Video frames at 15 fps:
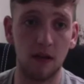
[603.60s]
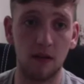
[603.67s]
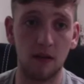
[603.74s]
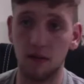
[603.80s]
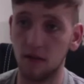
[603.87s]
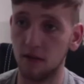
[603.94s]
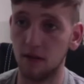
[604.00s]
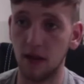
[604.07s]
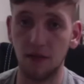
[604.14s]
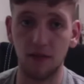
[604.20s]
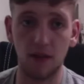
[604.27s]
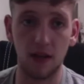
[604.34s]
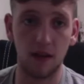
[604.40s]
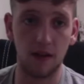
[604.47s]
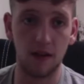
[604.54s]
as
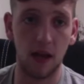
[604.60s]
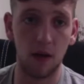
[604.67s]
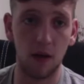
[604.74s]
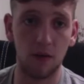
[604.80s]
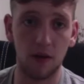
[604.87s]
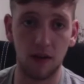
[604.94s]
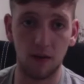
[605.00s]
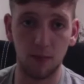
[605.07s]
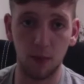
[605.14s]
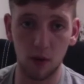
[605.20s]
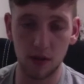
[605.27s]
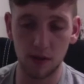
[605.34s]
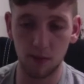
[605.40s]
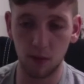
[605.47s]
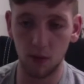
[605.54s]
safely and healthy as
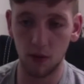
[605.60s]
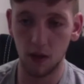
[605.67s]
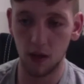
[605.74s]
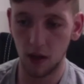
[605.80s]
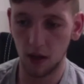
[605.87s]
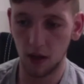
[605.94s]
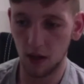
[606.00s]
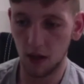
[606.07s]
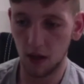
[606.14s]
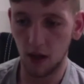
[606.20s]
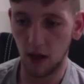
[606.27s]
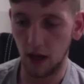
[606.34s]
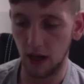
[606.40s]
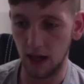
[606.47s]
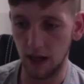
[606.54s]
possible.
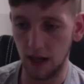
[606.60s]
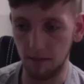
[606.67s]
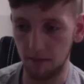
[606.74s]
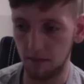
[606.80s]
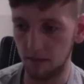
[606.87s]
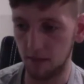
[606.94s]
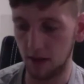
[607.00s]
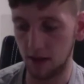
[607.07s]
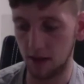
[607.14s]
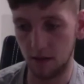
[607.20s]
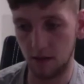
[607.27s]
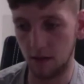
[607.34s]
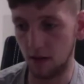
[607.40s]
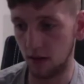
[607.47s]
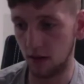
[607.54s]
And,
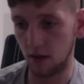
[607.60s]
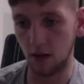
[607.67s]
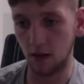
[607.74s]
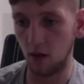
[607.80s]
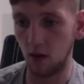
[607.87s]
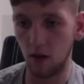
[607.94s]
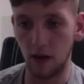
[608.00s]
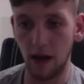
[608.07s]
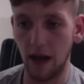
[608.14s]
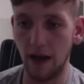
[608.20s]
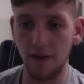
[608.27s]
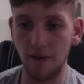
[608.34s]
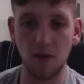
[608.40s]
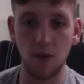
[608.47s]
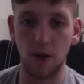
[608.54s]
you know,
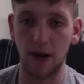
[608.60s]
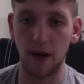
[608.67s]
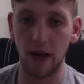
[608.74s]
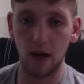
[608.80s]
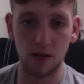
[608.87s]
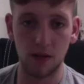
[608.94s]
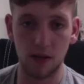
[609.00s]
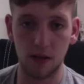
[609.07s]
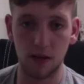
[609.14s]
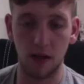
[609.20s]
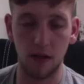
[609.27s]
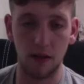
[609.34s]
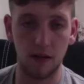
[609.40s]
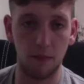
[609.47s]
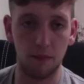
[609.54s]
everyone else
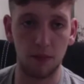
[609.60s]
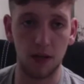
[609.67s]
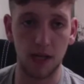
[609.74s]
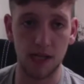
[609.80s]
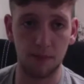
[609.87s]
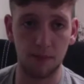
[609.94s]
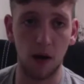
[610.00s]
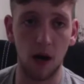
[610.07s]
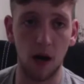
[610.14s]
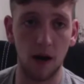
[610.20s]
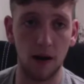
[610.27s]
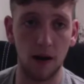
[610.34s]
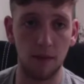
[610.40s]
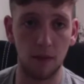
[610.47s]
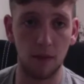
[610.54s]
that plays a
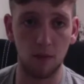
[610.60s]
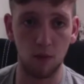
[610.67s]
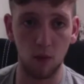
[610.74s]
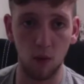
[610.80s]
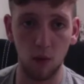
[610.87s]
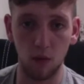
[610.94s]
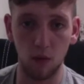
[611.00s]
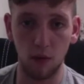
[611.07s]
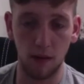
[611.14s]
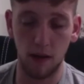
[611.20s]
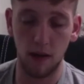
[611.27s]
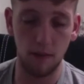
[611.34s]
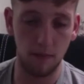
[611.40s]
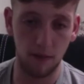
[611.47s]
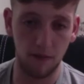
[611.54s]
part in my role,
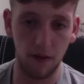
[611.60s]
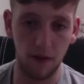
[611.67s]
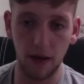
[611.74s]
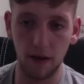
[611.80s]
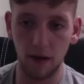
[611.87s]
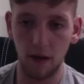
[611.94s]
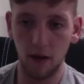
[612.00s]
in my fight,